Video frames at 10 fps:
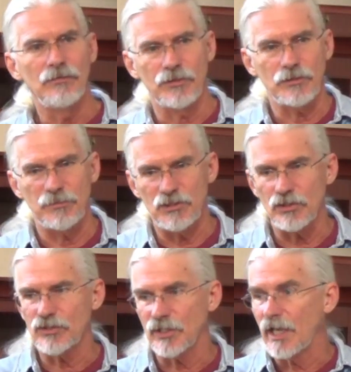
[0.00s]
this would be
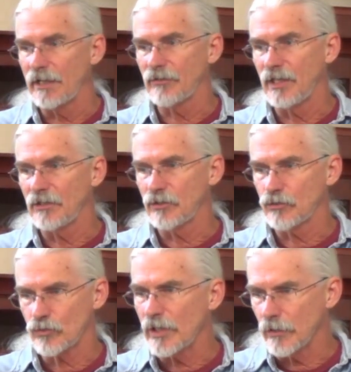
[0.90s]
just the kind of thing to
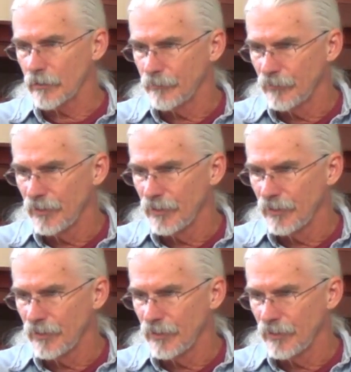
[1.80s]
trigger